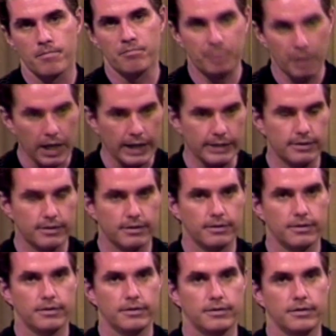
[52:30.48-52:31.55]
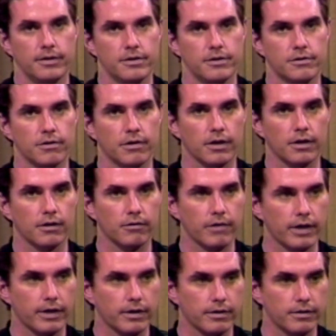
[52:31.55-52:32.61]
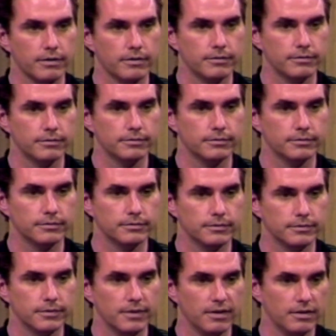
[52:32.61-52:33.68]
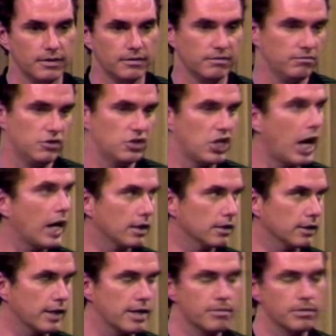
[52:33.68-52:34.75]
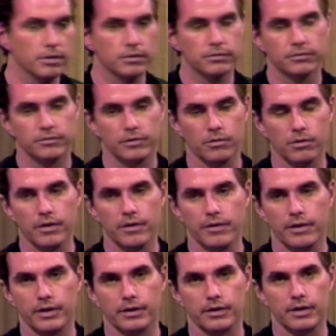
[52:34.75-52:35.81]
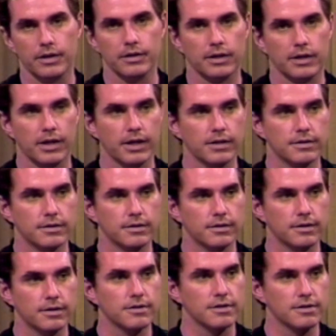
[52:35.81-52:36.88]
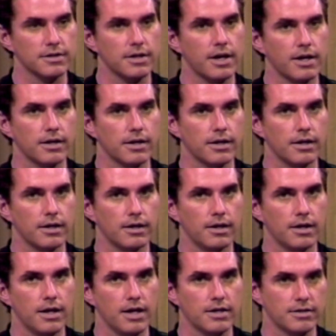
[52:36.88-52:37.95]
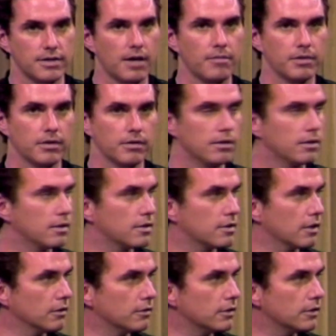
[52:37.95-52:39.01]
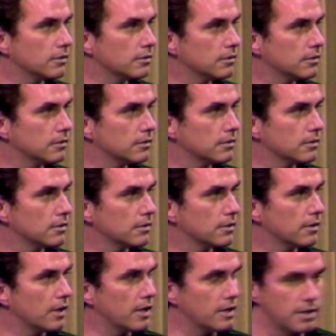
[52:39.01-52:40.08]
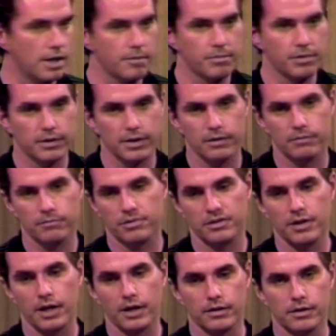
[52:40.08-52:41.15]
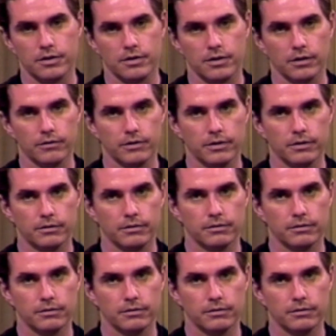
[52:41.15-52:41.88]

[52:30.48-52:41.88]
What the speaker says: But the historical record, child labor, for one thing, indicates that this society has not been good to children, has not protected children,